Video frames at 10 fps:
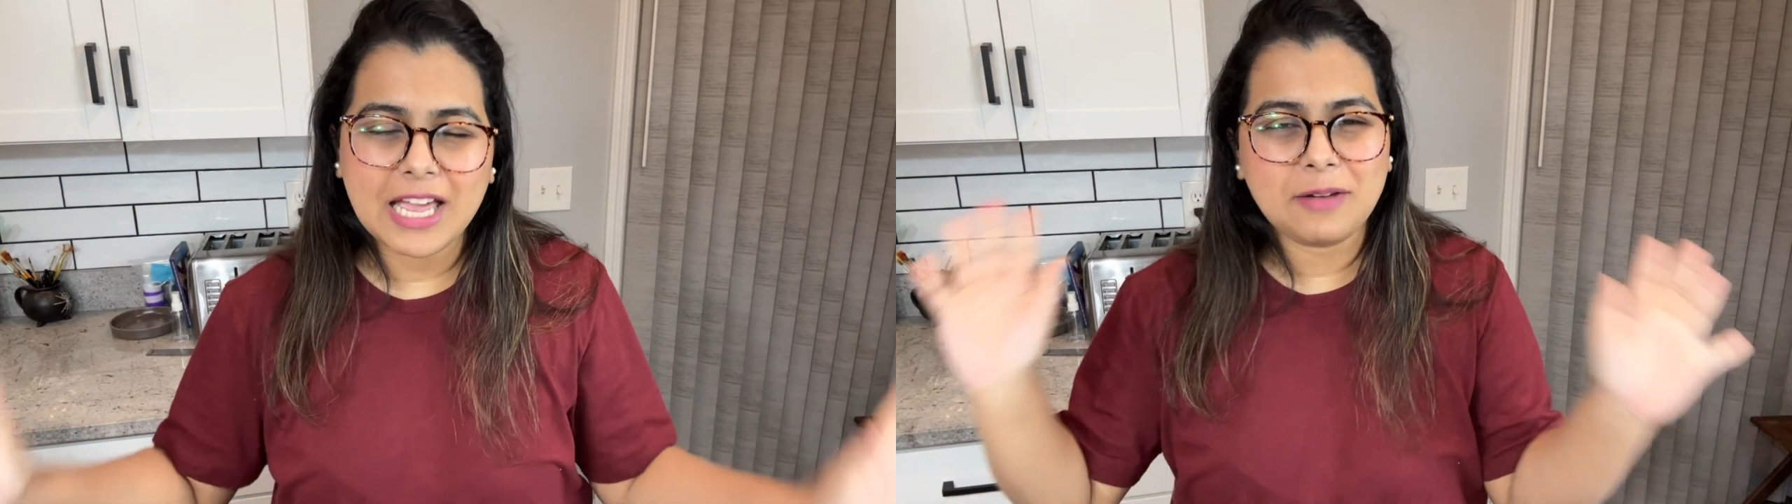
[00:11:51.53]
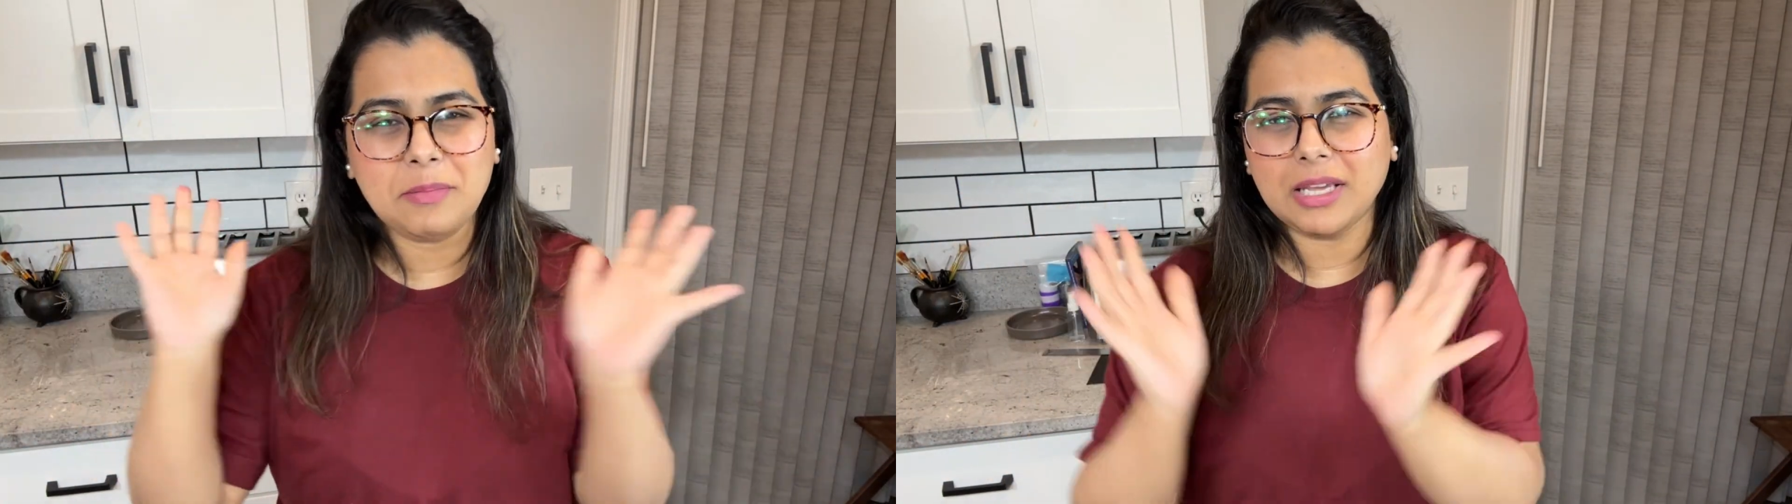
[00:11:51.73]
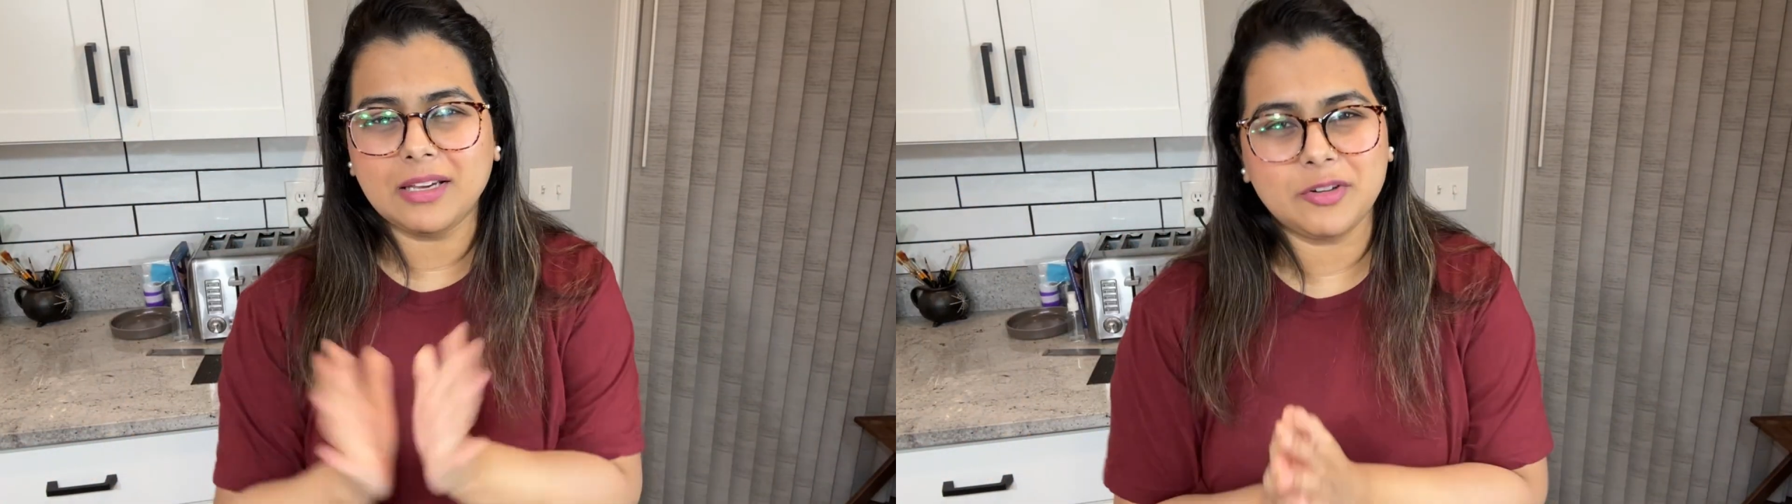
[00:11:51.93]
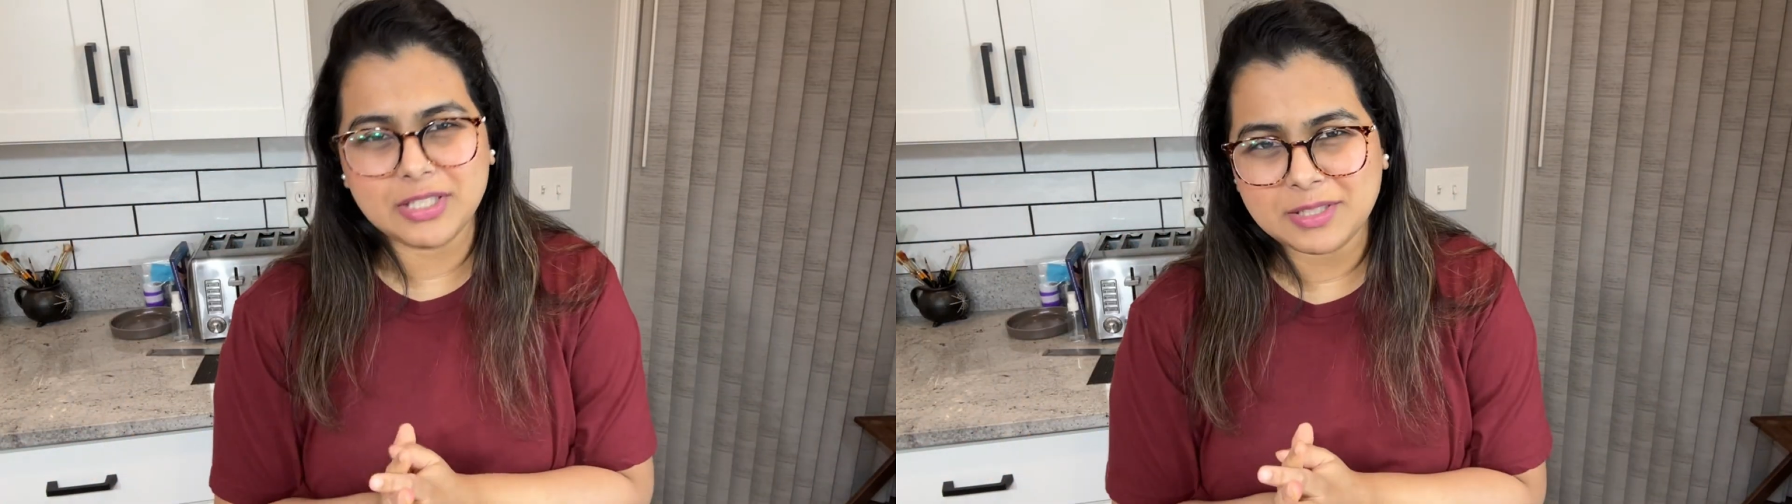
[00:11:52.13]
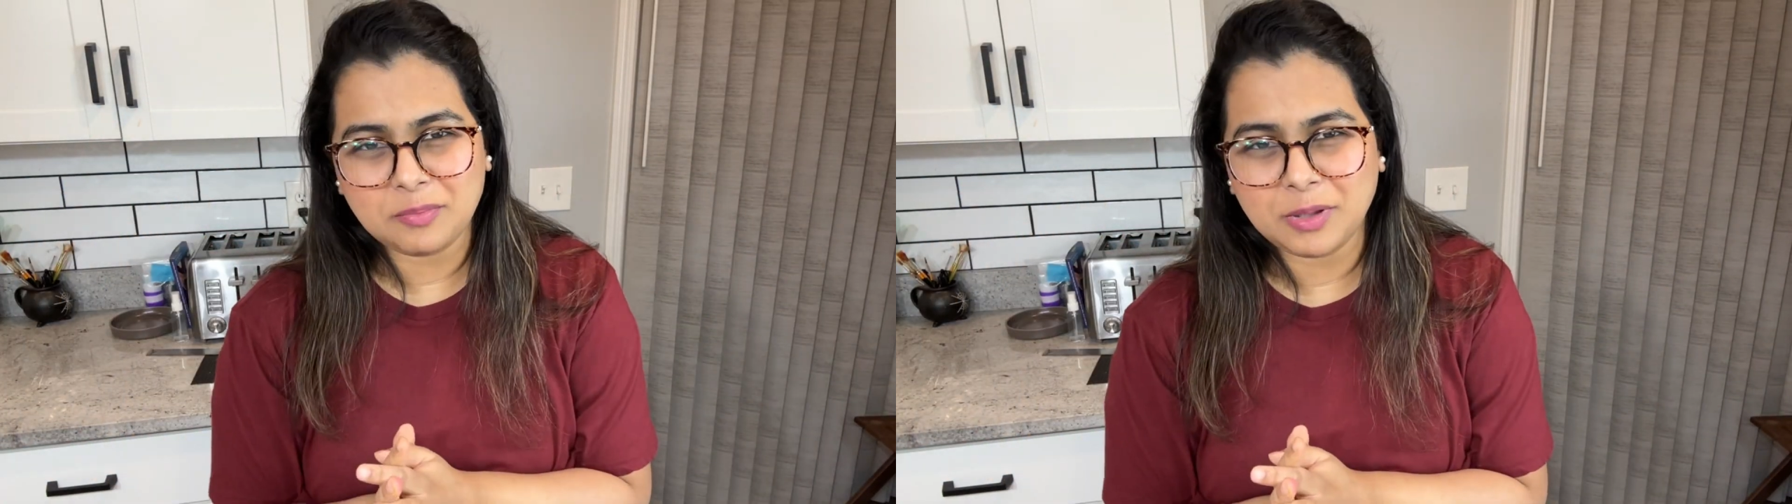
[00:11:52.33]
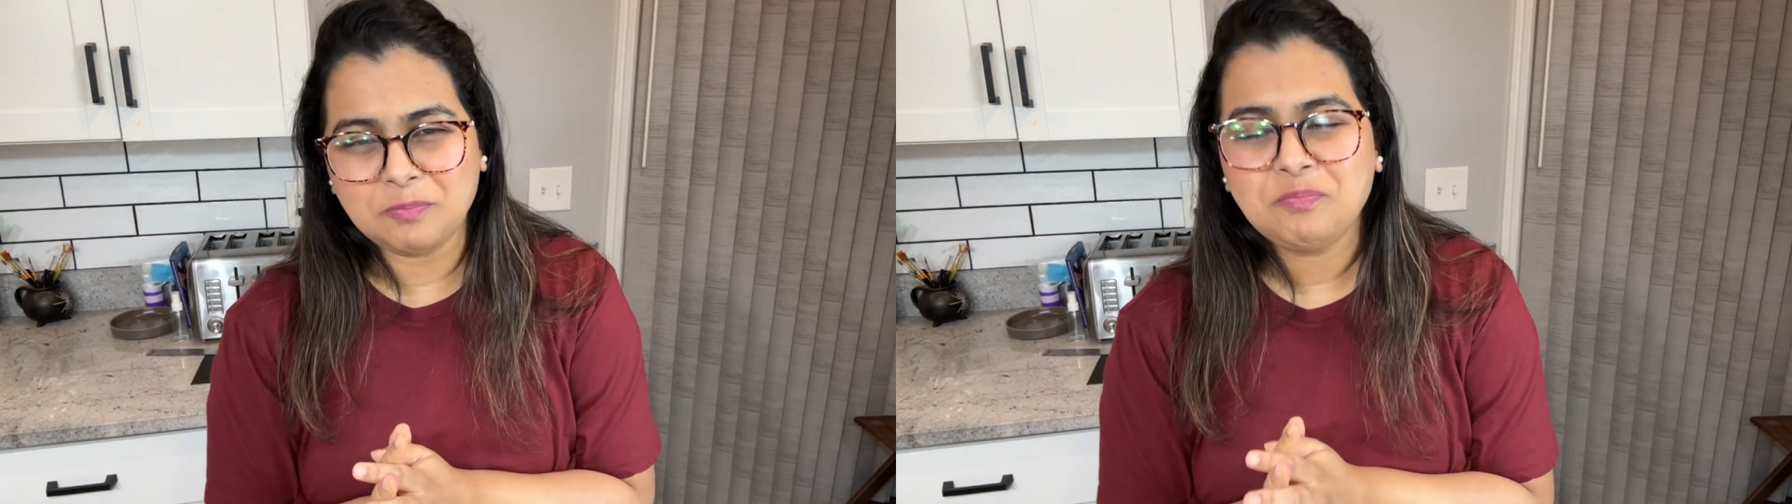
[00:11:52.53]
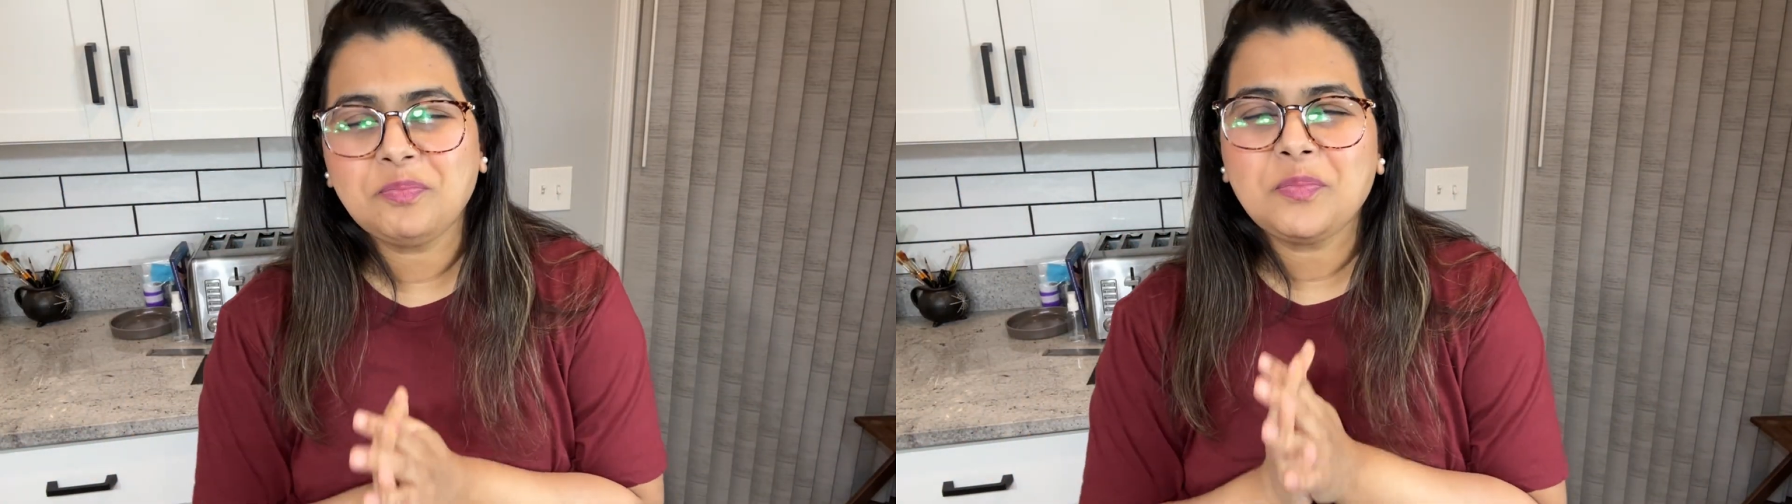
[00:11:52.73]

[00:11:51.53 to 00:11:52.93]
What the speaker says: and make a recipe.